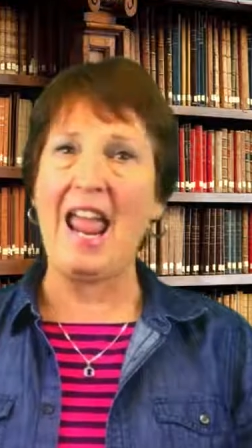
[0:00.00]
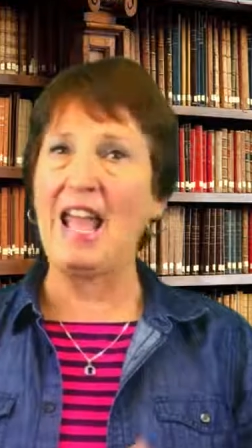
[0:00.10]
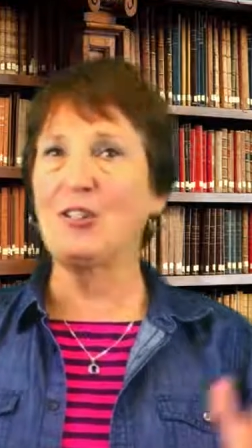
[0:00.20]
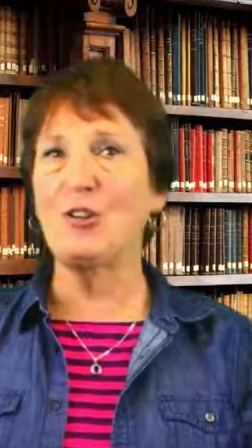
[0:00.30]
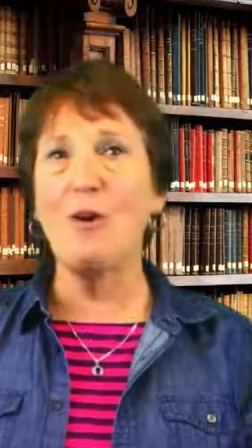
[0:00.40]

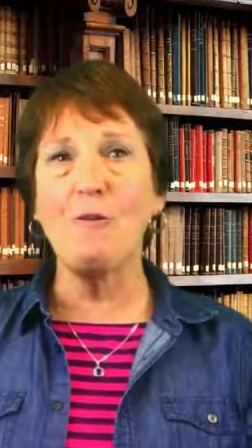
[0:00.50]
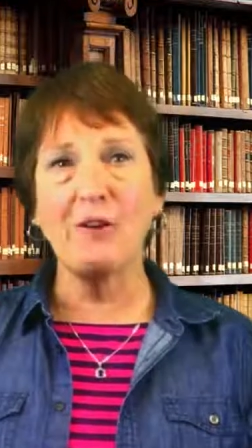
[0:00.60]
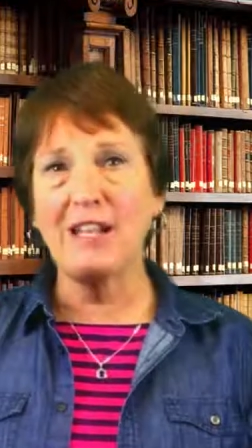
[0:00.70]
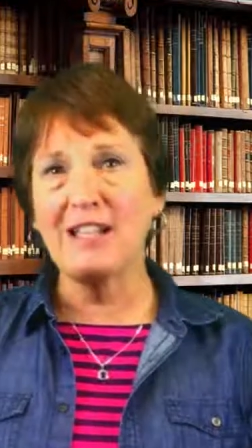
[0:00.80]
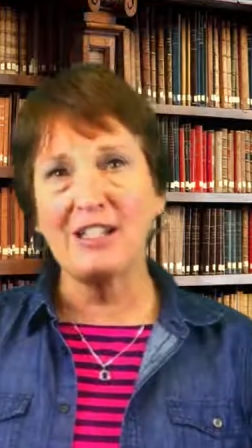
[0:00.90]
And don't
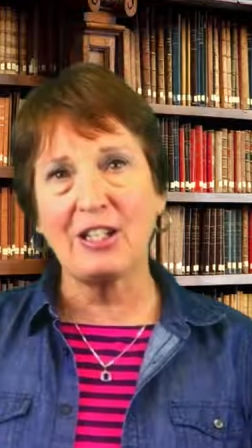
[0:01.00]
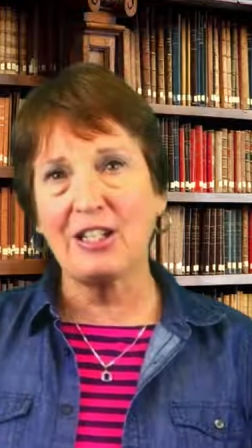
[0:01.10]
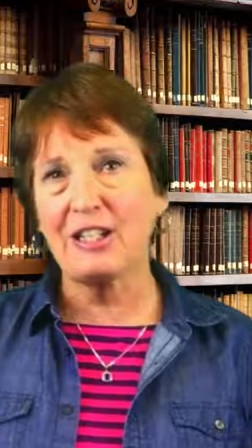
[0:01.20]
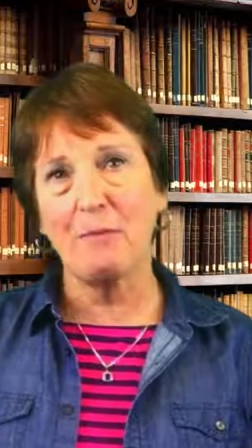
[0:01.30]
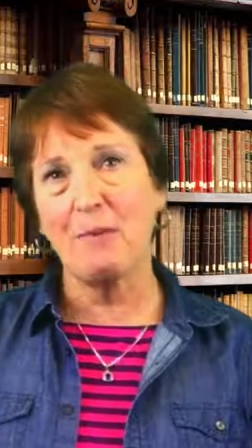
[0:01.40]
forget to
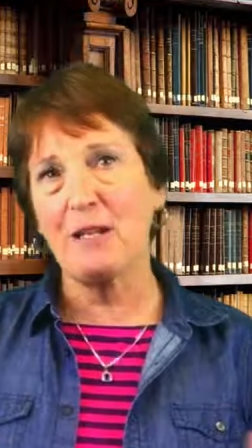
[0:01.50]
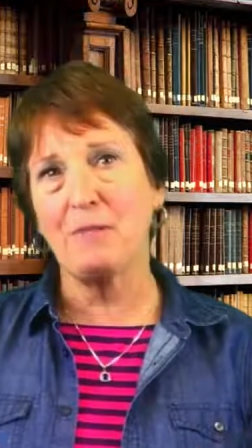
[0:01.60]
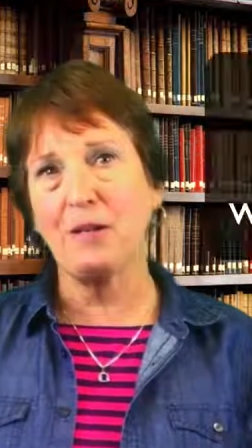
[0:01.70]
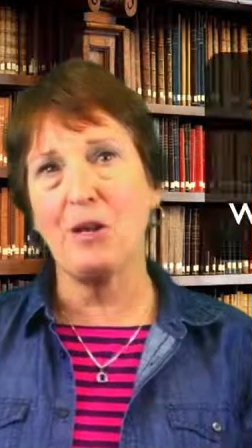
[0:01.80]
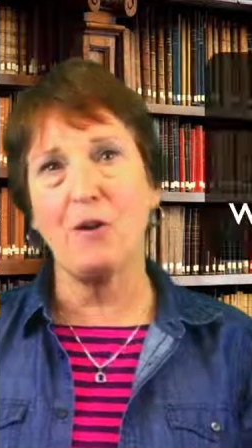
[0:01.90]
click the button
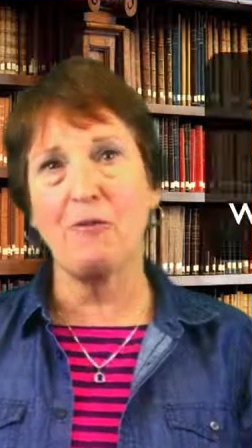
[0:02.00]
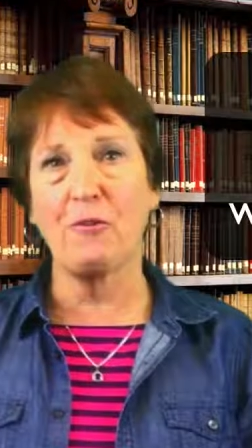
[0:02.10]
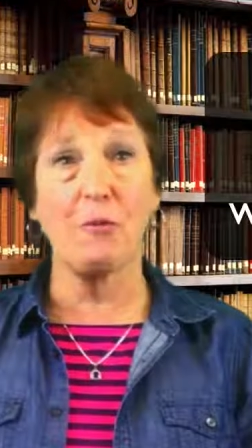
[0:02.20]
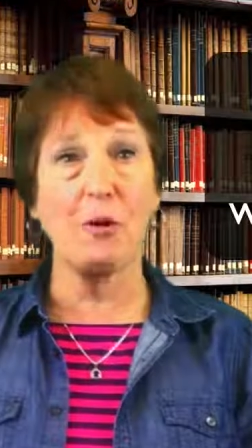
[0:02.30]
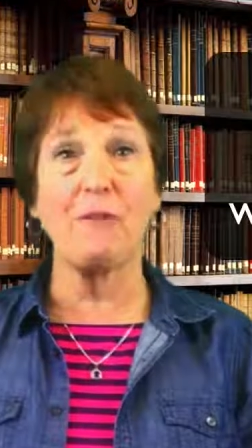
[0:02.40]
below
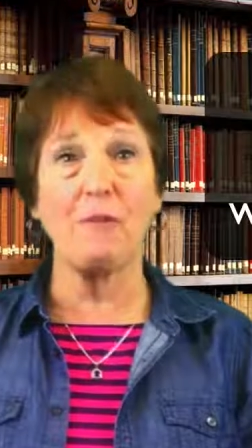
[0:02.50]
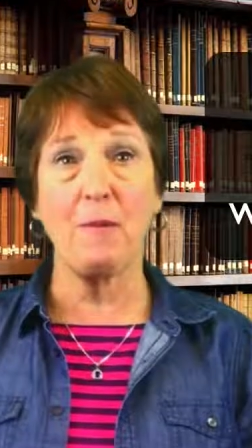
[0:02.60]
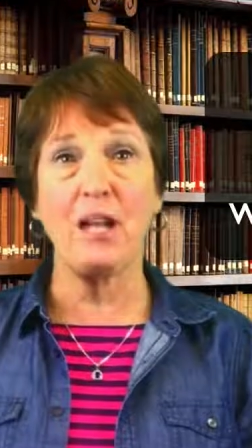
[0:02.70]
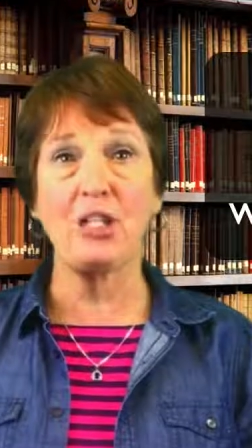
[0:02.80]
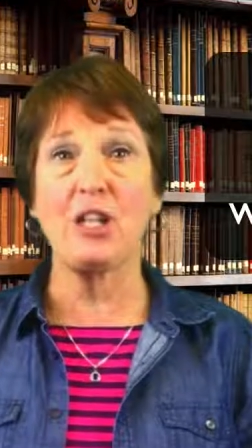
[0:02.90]
for more
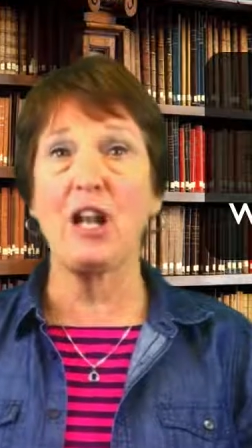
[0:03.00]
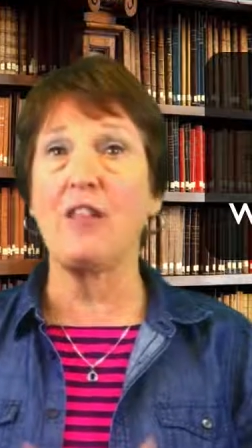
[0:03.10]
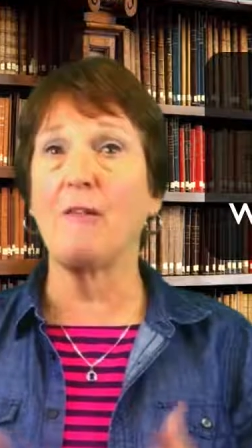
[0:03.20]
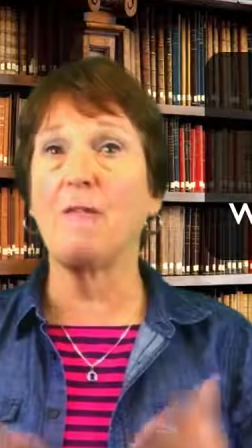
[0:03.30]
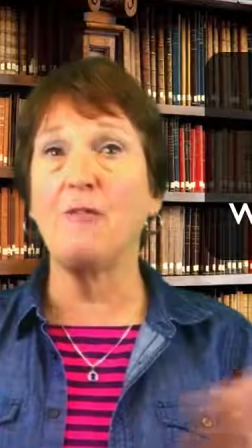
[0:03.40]
information
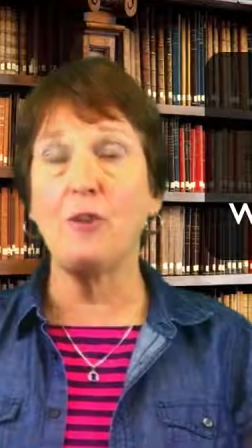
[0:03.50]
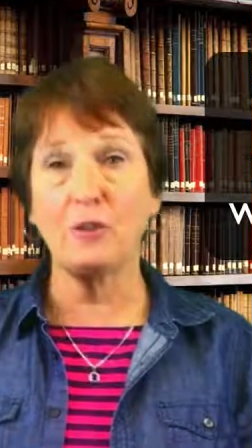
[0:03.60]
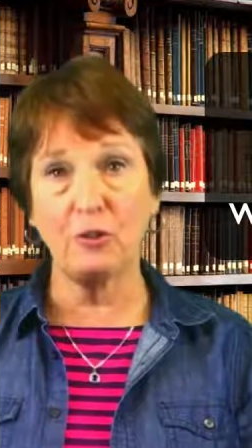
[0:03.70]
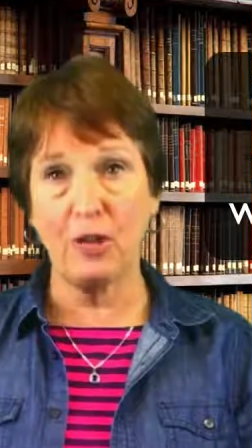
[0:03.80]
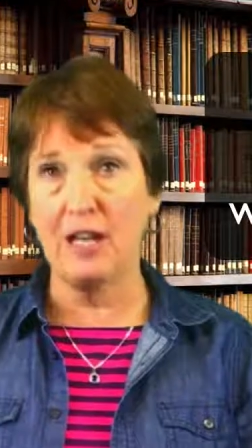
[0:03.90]
on the
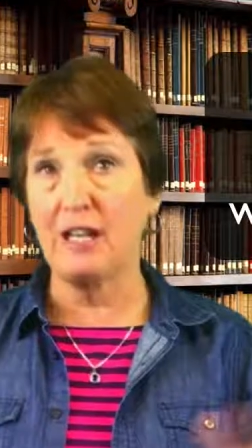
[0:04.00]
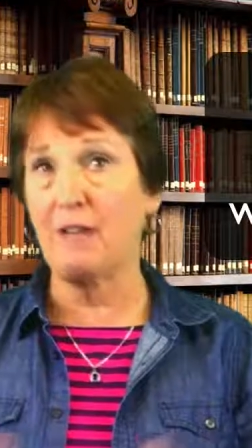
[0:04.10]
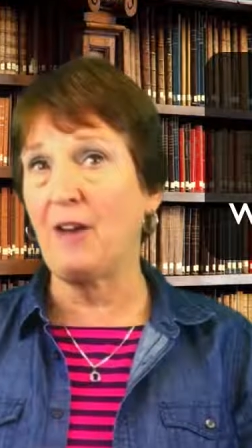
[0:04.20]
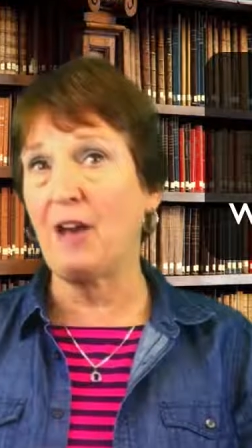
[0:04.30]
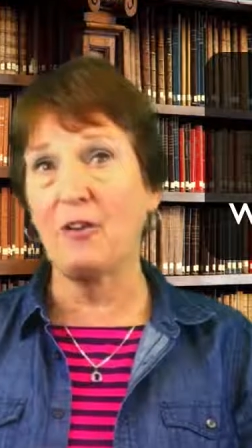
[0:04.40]
full training
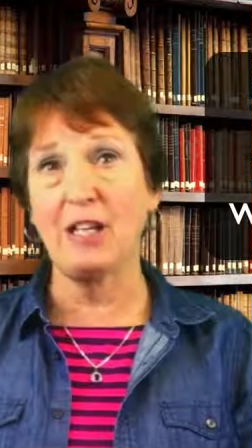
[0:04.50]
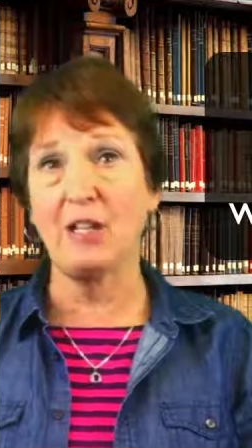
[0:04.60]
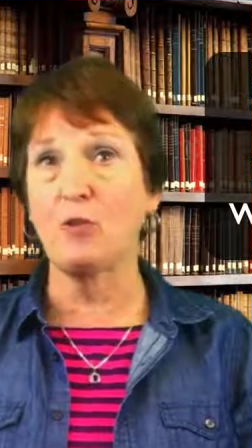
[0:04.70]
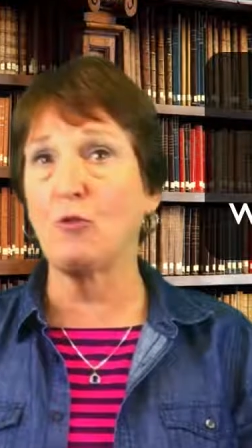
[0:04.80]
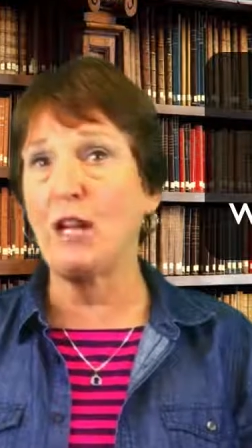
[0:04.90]
of how to
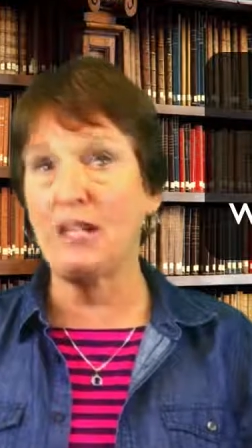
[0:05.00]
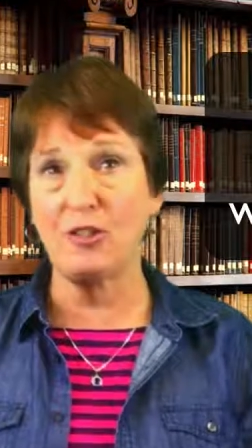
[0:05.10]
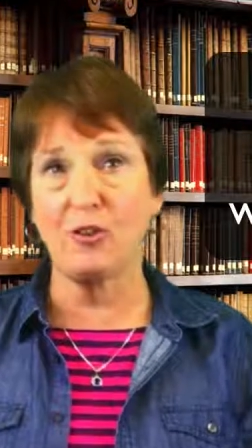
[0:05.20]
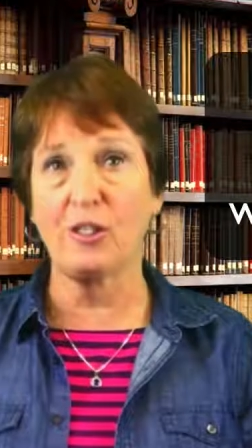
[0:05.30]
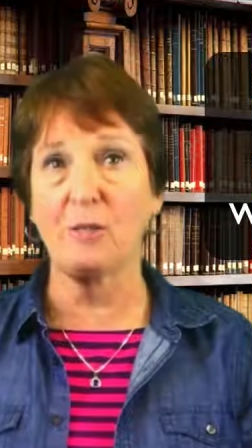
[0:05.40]
get great
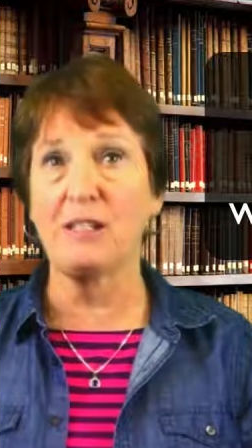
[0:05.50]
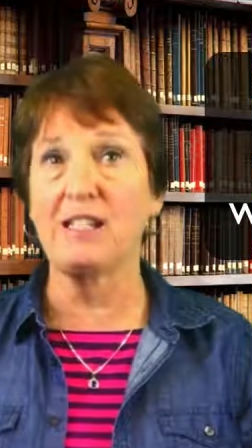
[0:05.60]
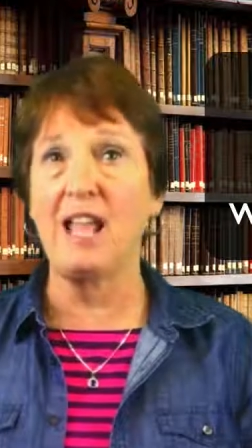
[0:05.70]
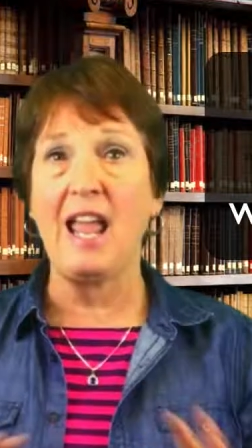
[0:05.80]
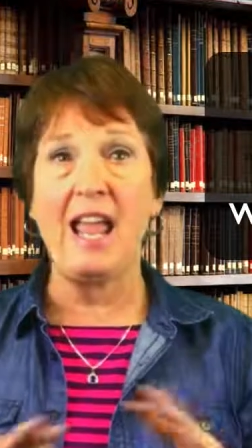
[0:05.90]

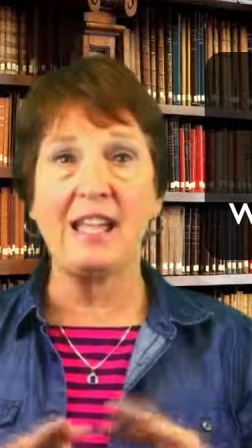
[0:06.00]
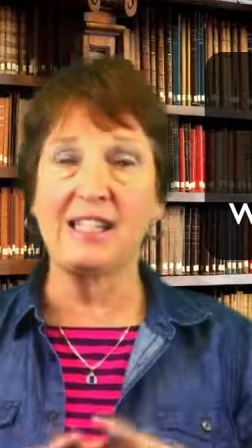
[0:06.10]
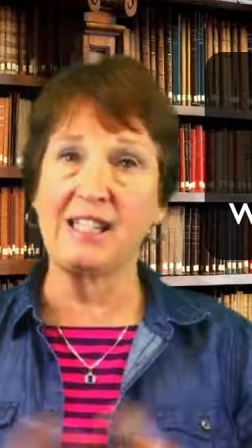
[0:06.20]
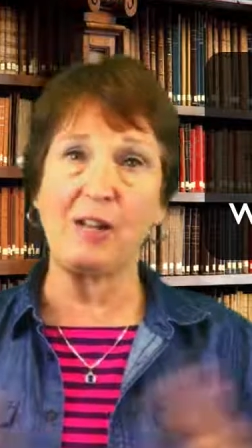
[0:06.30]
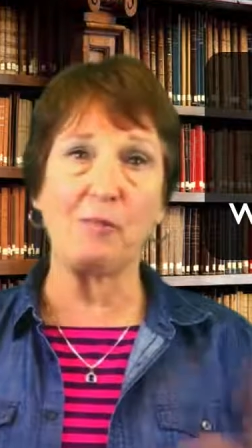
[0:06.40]
endorsements and
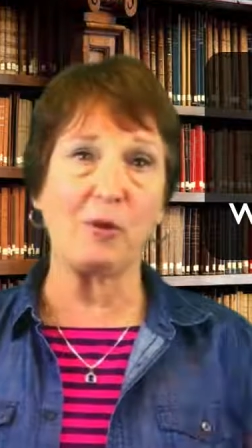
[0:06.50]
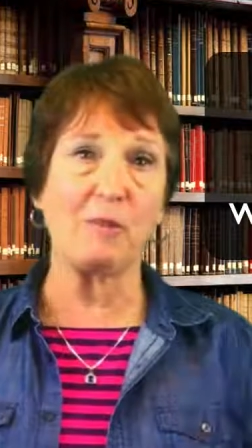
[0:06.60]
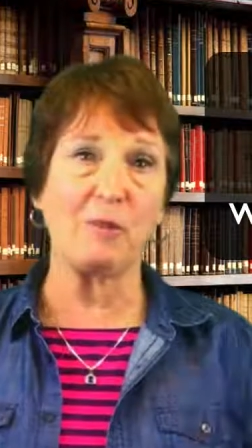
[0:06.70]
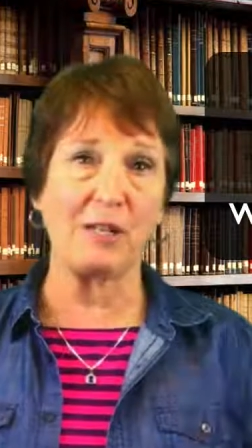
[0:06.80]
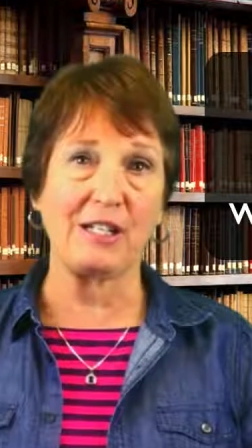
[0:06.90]
sell more
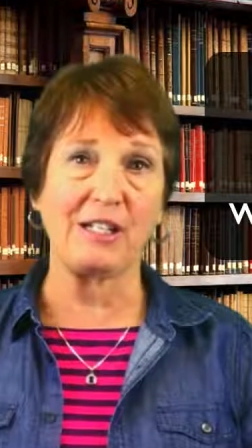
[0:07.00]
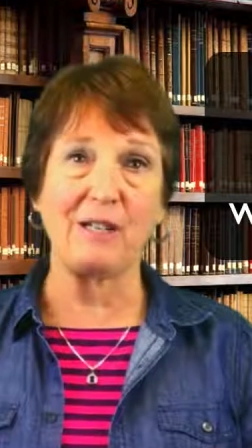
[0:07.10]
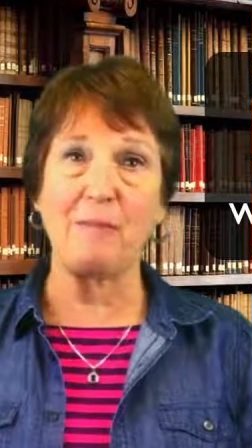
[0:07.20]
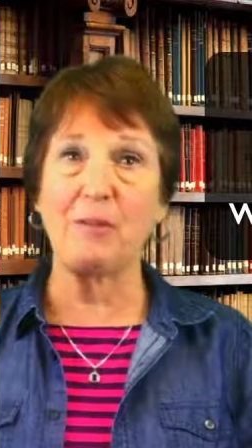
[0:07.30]
books.